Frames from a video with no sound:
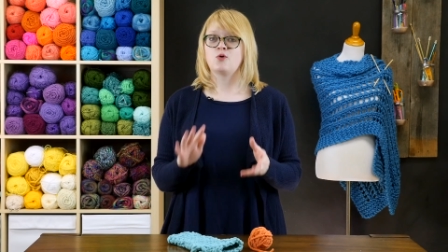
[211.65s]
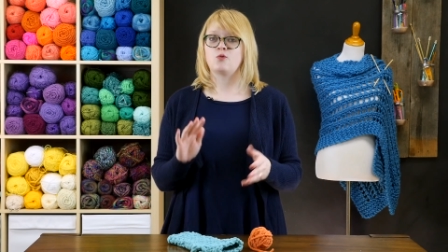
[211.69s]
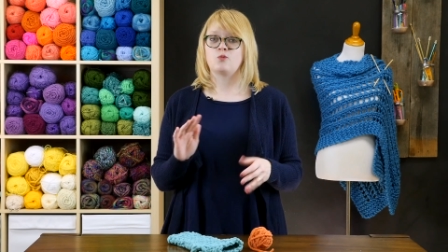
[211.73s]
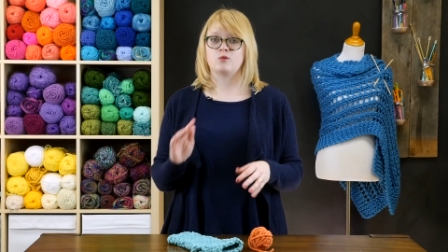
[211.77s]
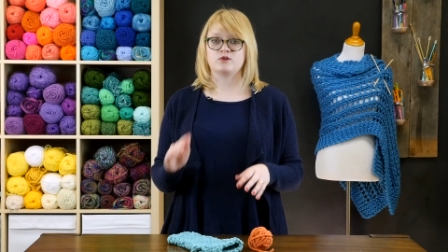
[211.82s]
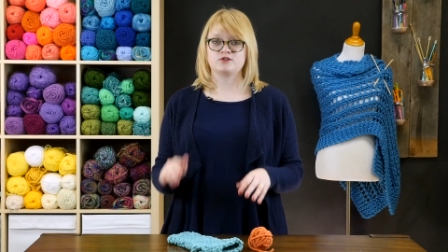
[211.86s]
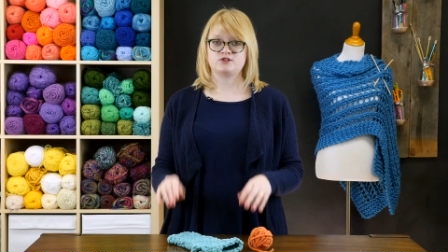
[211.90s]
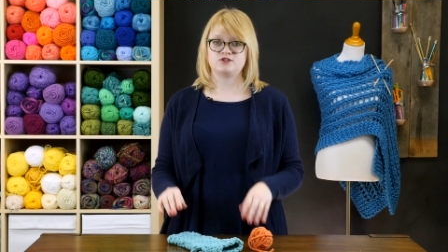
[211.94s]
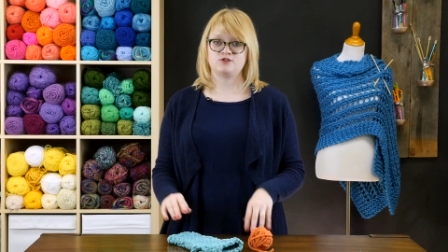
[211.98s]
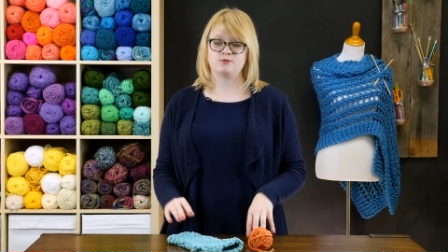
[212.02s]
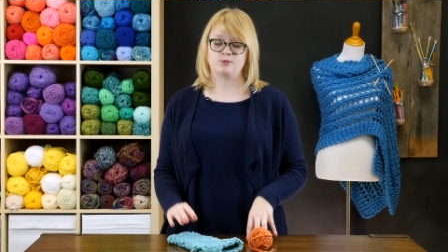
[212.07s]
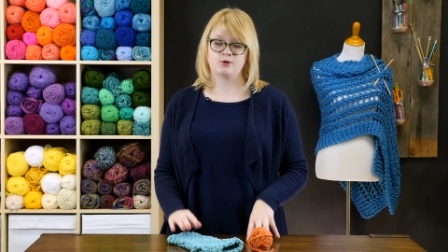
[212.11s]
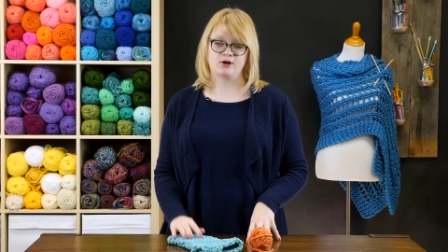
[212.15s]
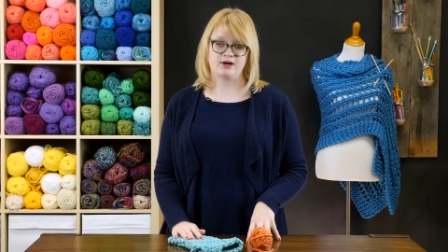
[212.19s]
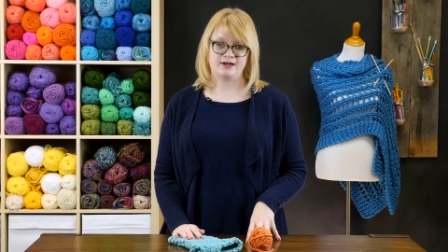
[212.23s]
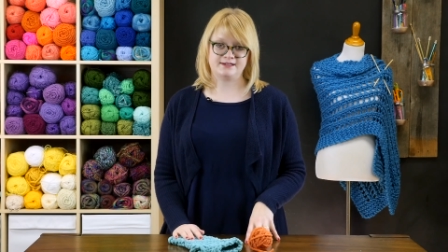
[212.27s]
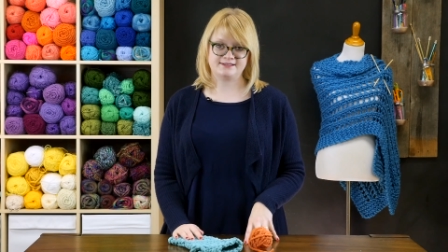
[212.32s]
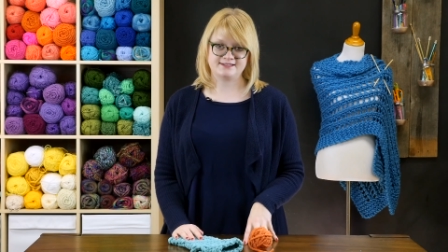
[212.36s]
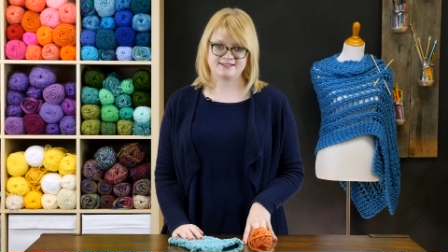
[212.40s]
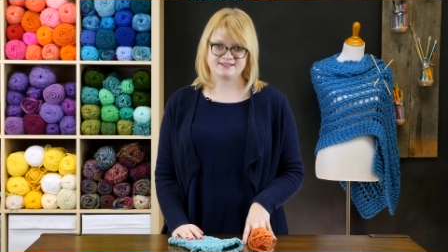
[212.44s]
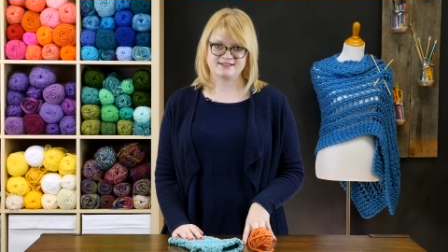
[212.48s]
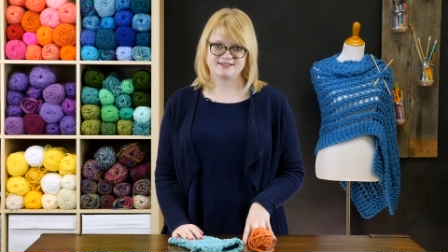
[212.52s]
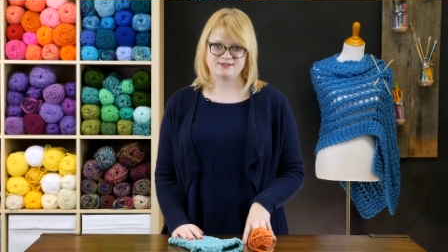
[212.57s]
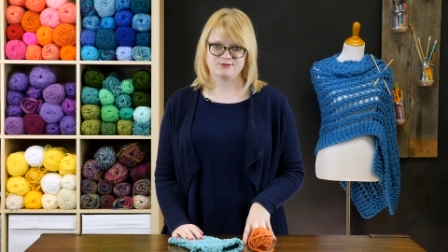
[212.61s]
once you
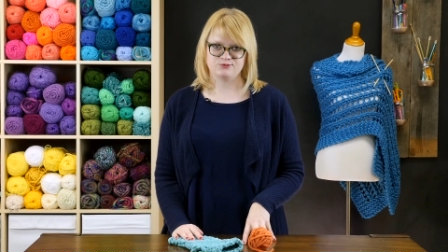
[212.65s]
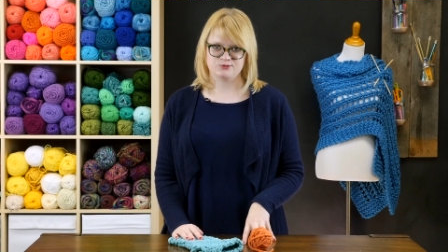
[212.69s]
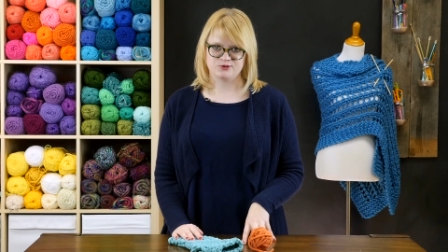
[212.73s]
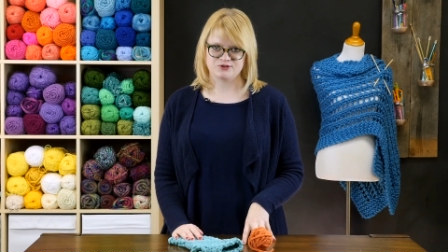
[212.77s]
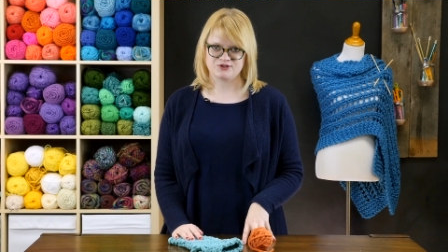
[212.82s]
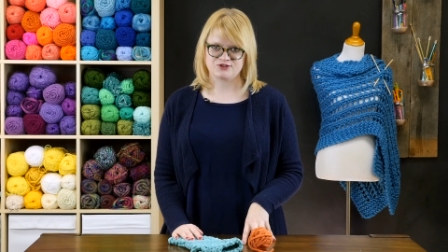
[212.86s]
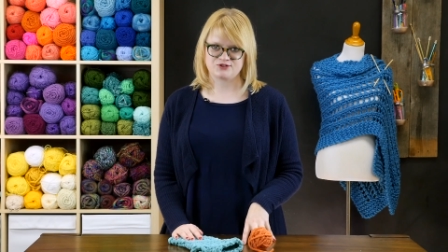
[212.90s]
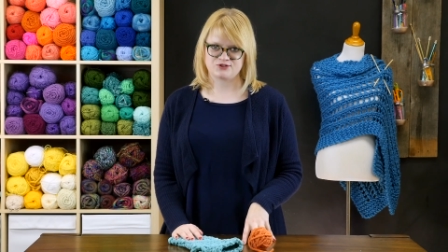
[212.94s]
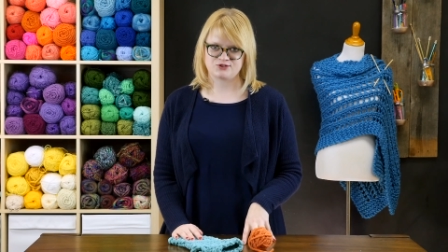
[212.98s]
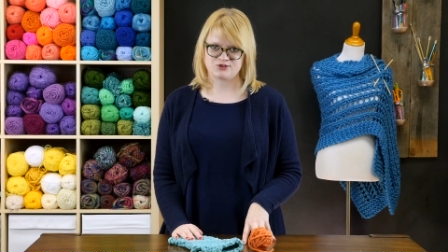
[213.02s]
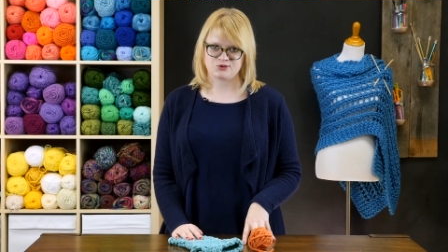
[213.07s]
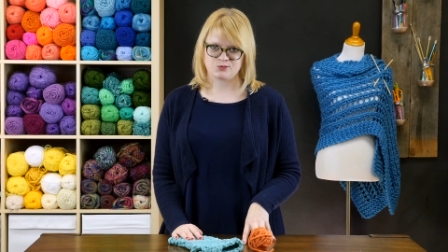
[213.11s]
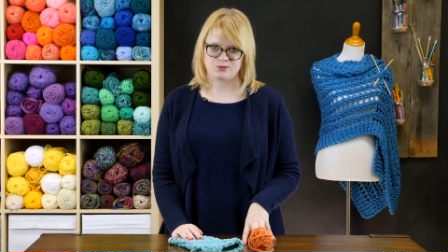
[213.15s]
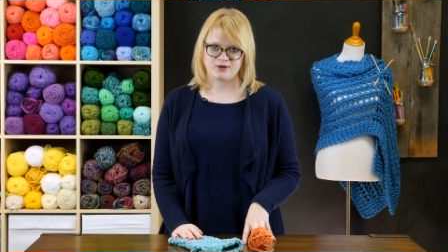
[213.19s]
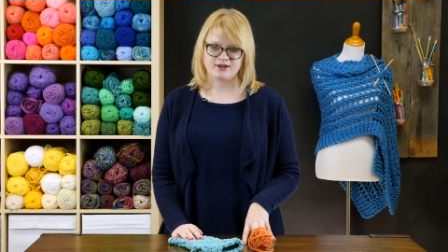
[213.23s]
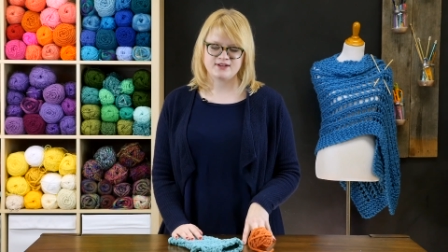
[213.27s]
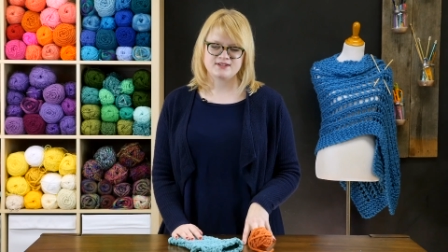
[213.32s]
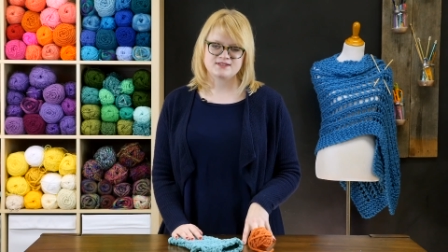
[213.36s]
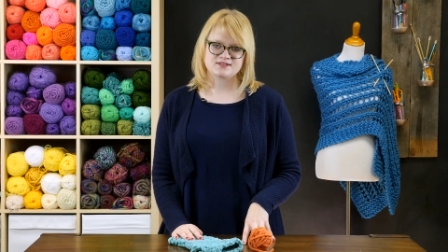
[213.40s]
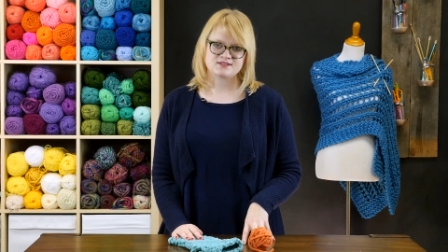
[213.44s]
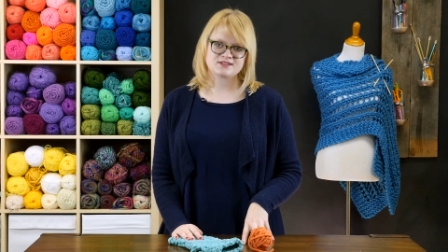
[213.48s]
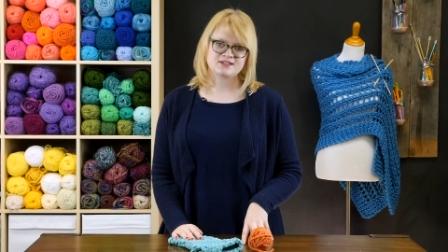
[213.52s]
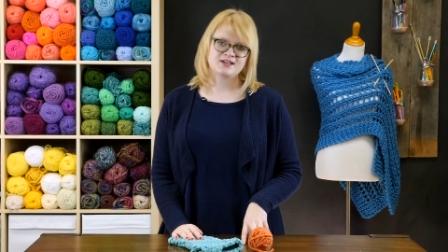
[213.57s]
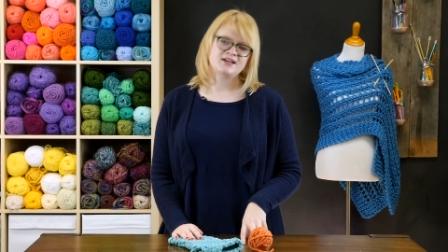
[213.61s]
practice it once or
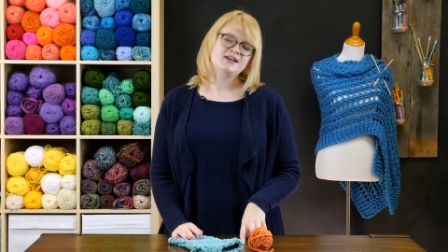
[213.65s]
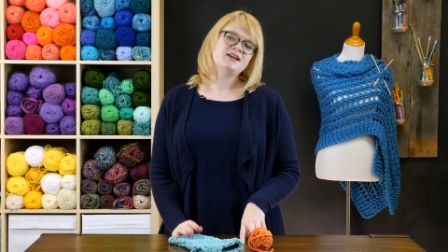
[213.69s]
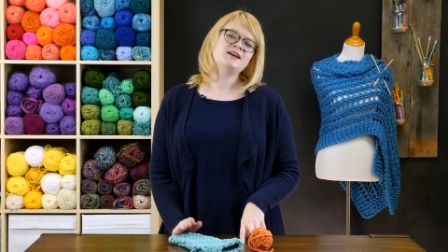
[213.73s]
twice.